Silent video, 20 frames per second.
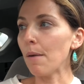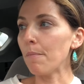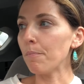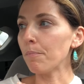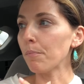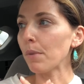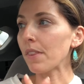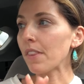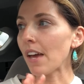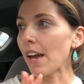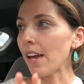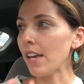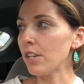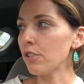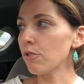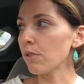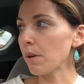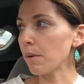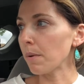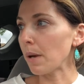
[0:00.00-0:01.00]
But that
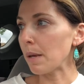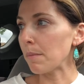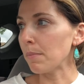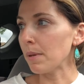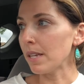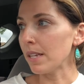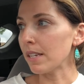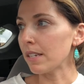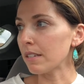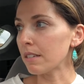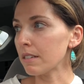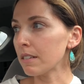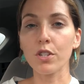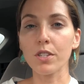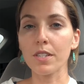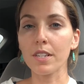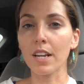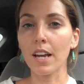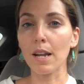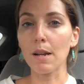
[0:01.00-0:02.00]
entryway piece, just
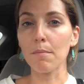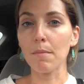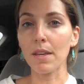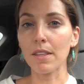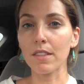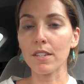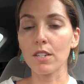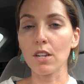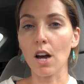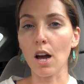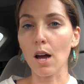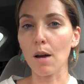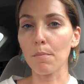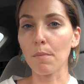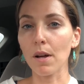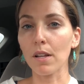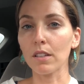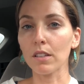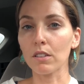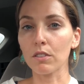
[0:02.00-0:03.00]
to kind of make the
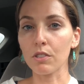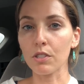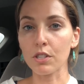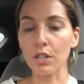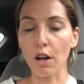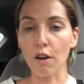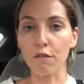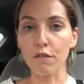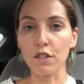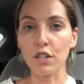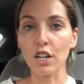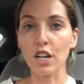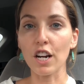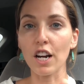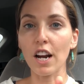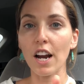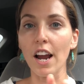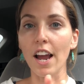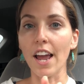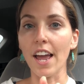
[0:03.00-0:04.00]
top a little
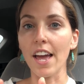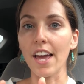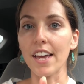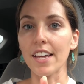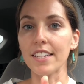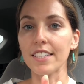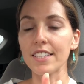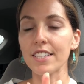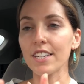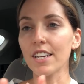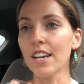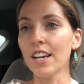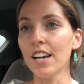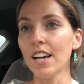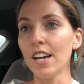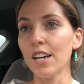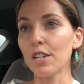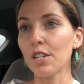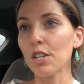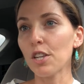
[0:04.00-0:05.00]
softer and
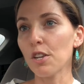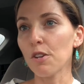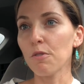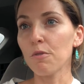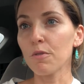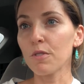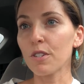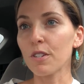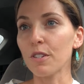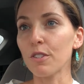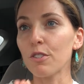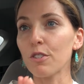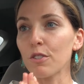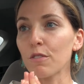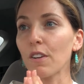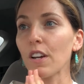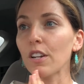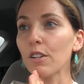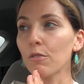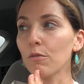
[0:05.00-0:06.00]
cute, just
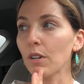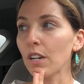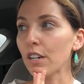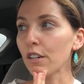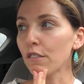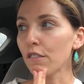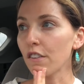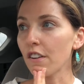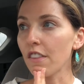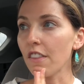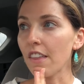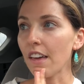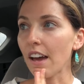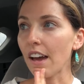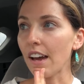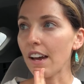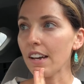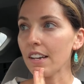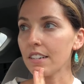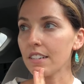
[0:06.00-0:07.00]
find a runner for
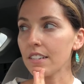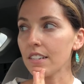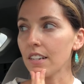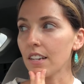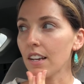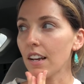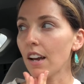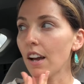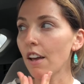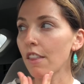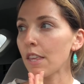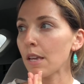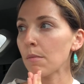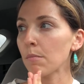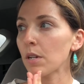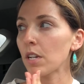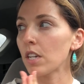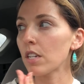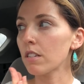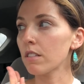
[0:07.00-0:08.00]
that. I think I'm
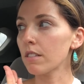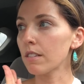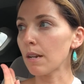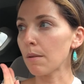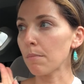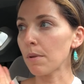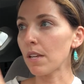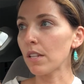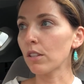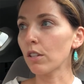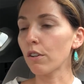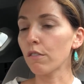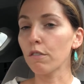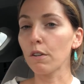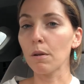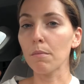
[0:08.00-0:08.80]
gonna step in, look for a